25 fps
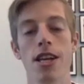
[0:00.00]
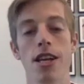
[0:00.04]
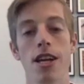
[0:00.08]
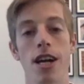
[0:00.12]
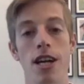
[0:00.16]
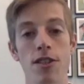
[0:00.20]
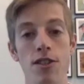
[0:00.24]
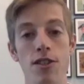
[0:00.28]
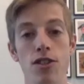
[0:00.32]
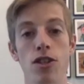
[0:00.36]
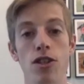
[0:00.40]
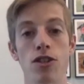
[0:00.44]

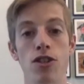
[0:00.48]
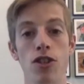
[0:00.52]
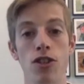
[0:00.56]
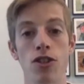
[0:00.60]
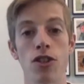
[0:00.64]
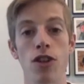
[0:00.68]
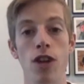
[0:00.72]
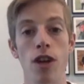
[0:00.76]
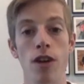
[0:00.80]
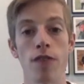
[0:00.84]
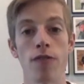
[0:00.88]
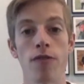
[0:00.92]
on such a
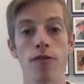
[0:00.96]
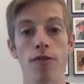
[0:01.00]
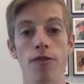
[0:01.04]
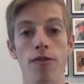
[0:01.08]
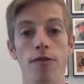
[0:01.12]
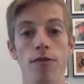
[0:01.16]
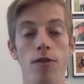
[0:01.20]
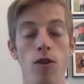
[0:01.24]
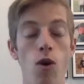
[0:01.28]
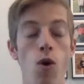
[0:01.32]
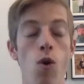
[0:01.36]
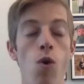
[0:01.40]
tough
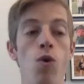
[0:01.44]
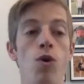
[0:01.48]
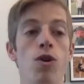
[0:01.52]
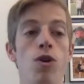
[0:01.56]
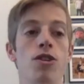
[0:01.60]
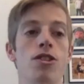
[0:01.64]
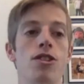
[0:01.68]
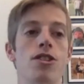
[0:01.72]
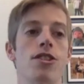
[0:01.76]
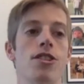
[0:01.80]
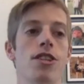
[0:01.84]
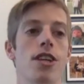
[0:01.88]

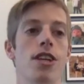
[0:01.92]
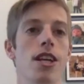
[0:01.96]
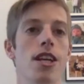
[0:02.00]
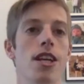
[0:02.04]
course.